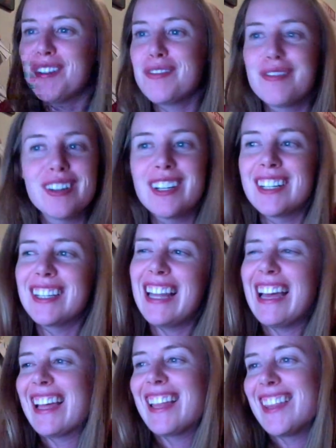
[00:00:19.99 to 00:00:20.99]
for
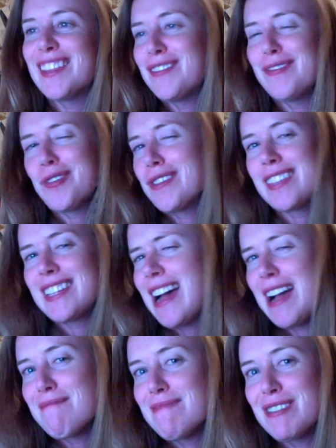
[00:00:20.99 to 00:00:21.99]
like the fourth
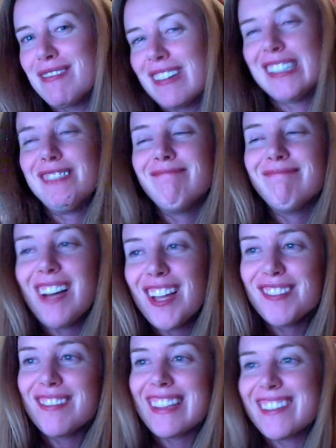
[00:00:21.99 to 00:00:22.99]
time in a row, all
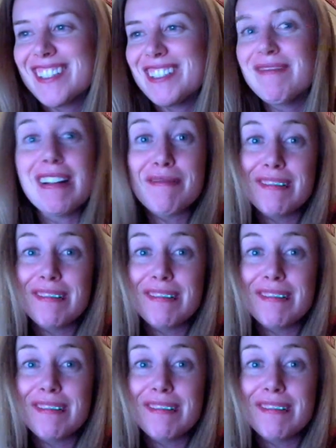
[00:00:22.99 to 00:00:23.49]
the way through. I'm